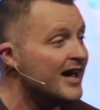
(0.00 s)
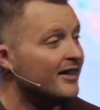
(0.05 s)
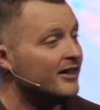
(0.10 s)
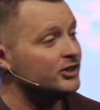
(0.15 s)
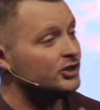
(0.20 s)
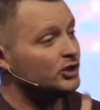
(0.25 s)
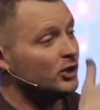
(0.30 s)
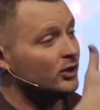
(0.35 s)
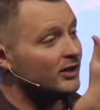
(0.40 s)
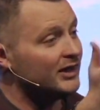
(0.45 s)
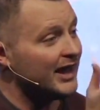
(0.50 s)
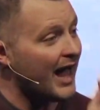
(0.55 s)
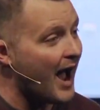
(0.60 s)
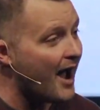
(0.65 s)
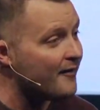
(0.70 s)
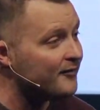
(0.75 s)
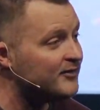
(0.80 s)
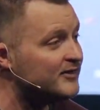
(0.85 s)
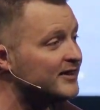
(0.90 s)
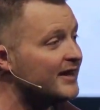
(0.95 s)
that you're
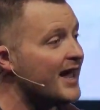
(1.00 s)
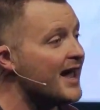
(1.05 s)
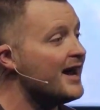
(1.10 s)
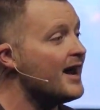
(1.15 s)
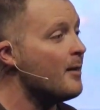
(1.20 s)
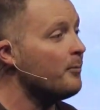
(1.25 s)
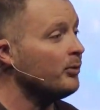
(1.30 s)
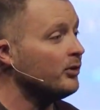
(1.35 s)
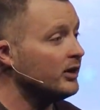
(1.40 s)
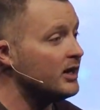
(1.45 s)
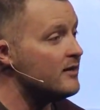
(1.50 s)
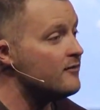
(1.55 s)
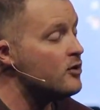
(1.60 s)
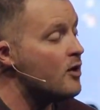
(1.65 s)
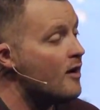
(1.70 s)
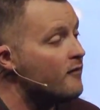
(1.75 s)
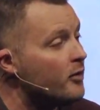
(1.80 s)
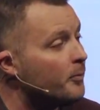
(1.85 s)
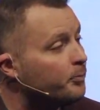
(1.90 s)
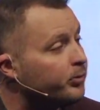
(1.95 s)
alive today, and I believe you
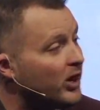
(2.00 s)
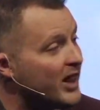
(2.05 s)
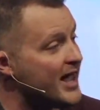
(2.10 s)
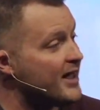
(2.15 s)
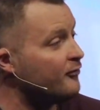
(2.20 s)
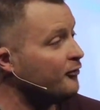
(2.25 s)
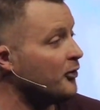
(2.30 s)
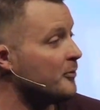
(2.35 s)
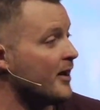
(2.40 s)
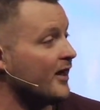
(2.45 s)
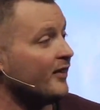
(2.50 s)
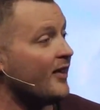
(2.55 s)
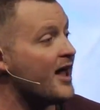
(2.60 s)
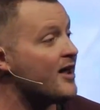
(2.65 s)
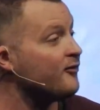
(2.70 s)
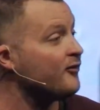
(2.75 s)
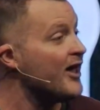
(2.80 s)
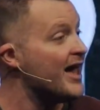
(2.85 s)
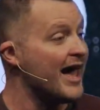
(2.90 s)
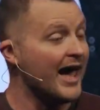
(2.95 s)
have a plan for my life.
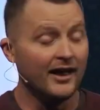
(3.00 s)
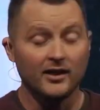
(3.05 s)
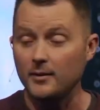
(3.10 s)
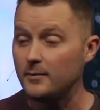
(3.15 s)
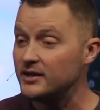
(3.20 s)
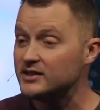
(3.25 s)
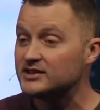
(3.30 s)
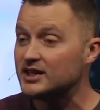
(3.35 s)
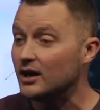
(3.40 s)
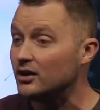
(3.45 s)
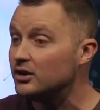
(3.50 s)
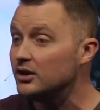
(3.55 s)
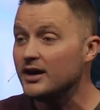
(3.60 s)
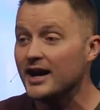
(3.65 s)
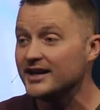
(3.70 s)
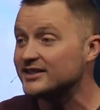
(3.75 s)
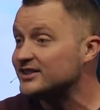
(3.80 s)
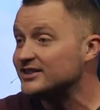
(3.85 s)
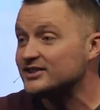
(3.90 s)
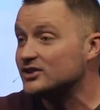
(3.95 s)
And let me tell you
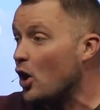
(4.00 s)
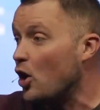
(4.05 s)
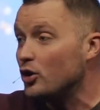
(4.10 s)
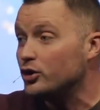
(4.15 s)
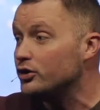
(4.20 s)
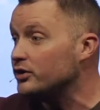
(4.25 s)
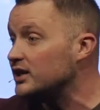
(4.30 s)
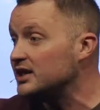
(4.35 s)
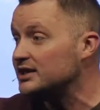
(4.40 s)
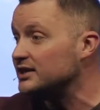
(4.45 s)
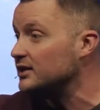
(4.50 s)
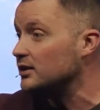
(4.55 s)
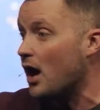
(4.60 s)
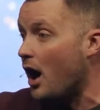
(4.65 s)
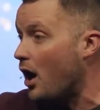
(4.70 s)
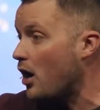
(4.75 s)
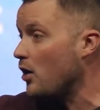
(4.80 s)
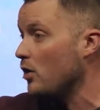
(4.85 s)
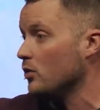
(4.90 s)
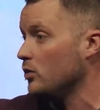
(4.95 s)
guys, that's all you need to
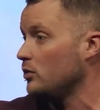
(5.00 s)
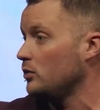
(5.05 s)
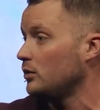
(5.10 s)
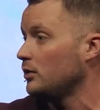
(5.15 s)
know.